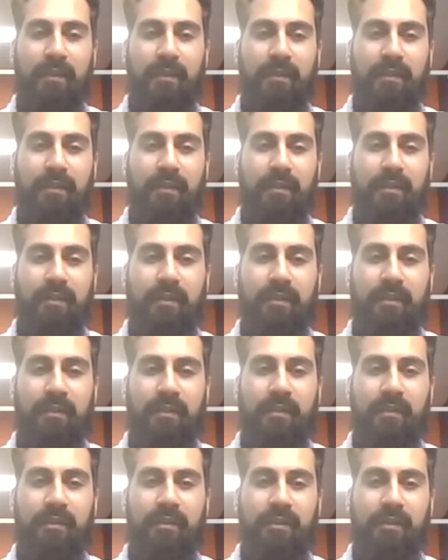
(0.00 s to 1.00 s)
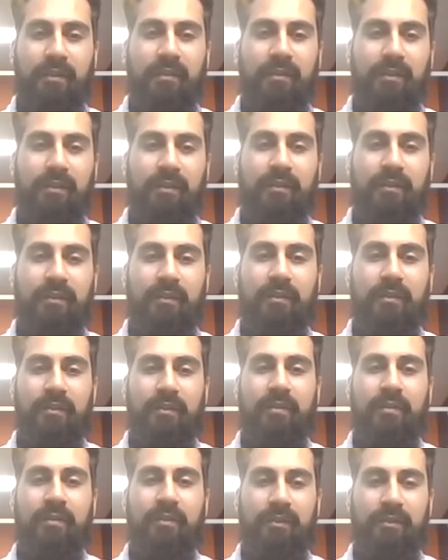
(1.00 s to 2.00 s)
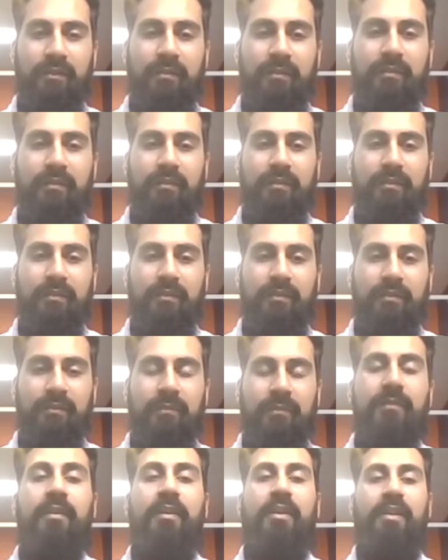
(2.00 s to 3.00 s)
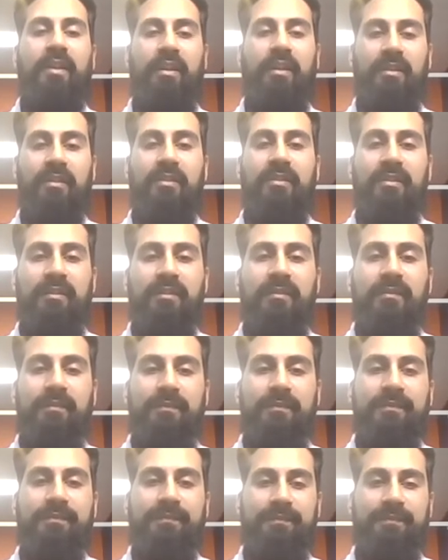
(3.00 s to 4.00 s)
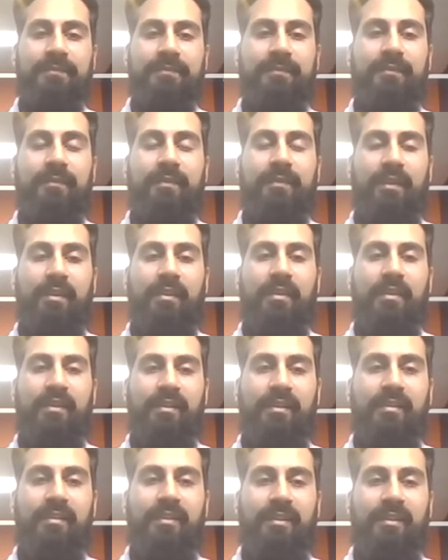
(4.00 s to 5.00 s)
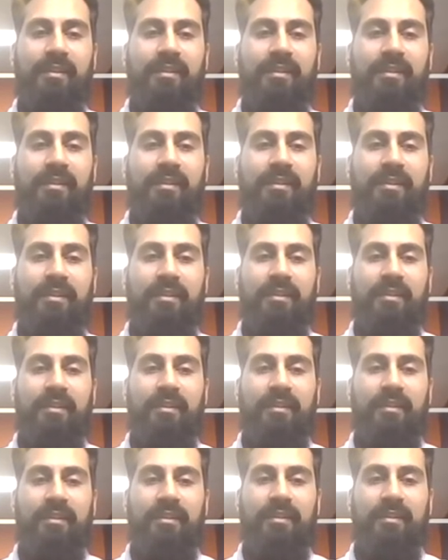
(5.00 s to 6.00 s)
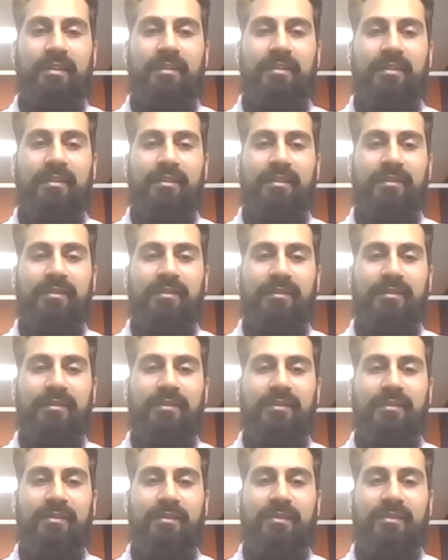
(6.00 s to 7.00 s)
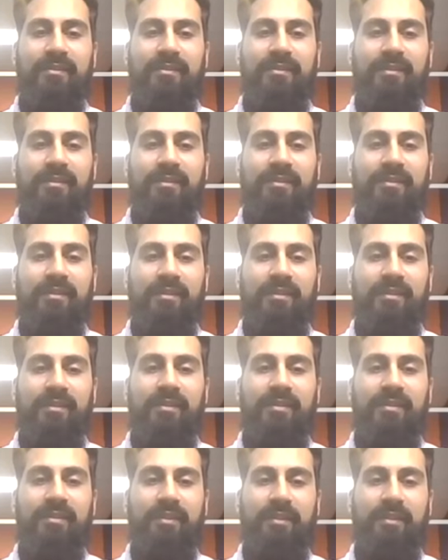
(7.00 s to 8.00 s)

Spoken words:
(not speaking)